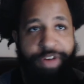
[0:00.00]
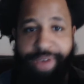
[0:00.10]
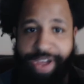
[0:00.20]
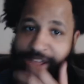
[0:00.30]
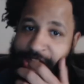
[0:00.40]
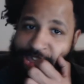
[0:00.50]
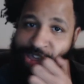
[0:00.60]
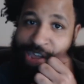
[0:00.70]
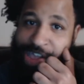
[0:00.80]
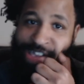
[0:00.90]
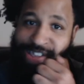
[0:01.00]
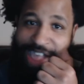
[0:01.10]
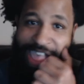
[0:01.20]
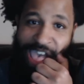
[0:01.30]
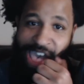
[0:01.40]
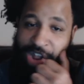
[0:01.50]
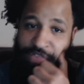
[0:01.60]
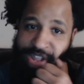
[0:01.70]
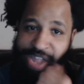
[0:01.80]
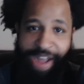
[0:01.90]
but he is a hell of a
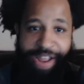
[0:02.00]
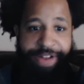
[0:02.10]
talent.